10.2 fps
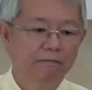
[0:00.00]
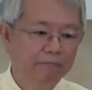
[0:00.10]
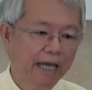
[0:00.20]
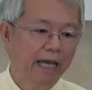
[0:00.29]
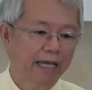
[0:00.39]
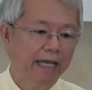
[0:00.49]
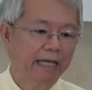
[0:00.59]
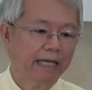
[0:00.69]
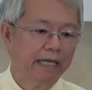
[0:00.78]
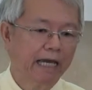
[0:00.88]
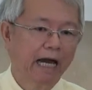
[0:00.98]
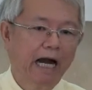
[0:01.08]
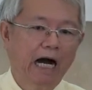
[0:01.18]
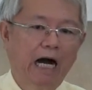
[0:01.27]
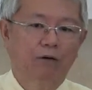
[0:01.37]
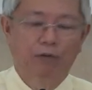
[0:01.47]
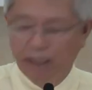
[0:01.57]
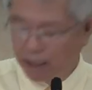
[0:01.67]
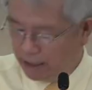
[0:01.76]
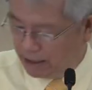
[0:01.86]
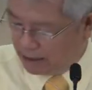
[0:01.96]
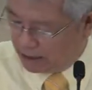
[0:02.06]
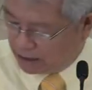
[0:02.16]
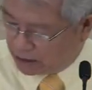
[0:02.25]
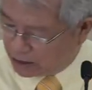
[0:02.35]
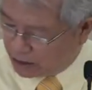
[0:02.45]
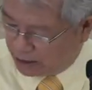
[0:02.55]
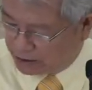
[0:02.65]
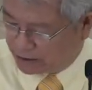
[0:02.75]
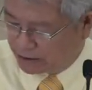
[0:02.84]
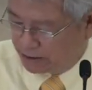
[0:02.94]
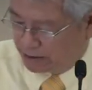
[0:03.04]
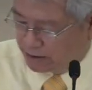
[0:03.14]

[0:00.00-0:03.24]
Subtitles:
Bear our cross.